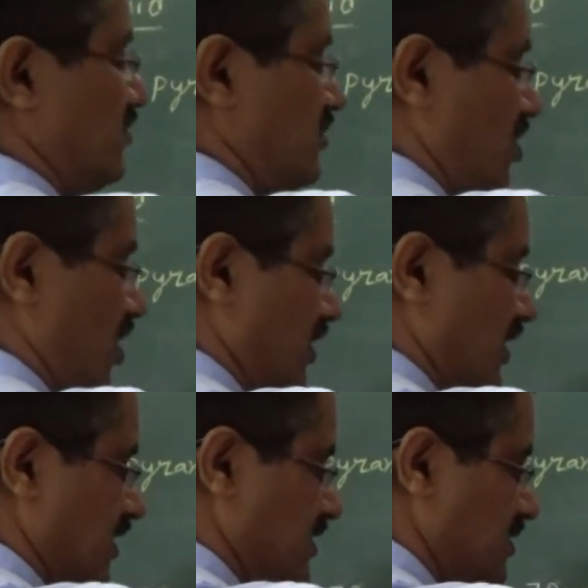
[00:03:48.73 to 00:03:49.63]
draw
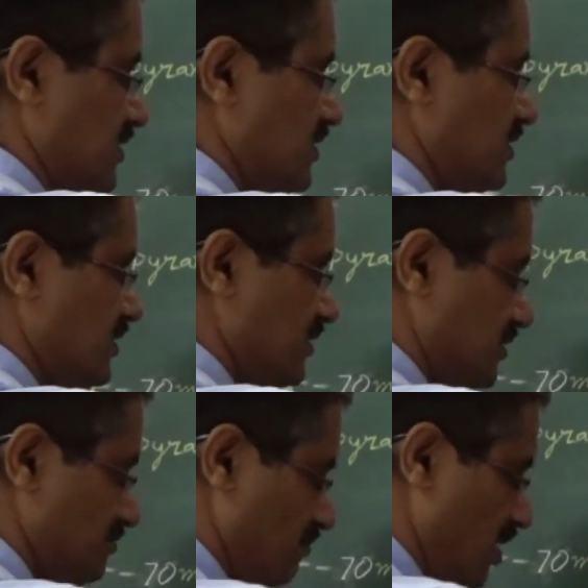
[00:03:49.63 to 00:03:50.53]
this
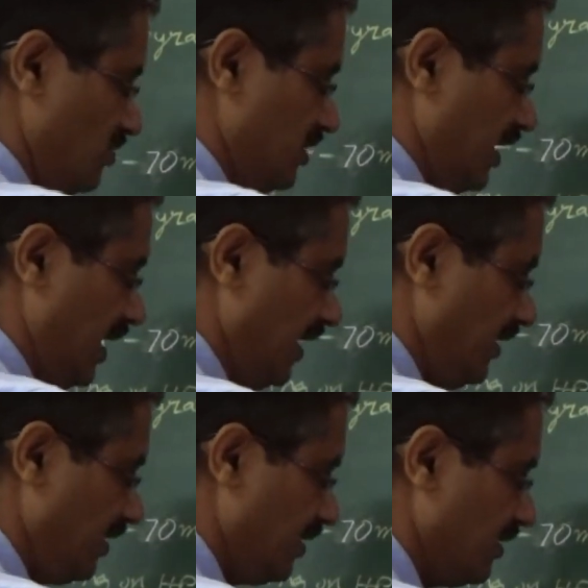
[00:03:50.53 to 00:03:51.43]
boundary
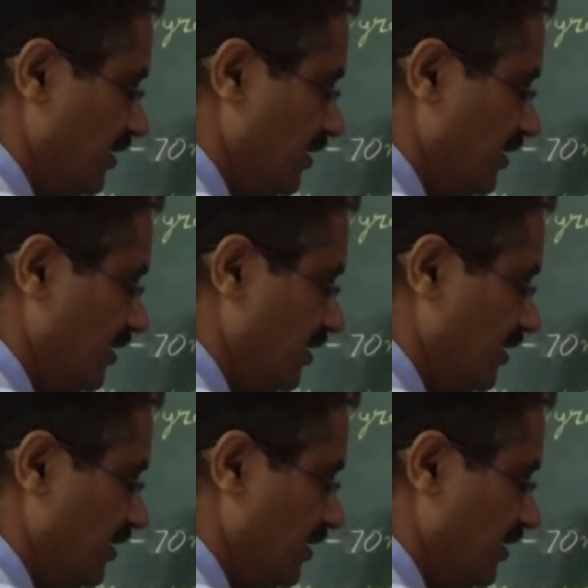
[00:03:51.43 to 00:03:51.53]
line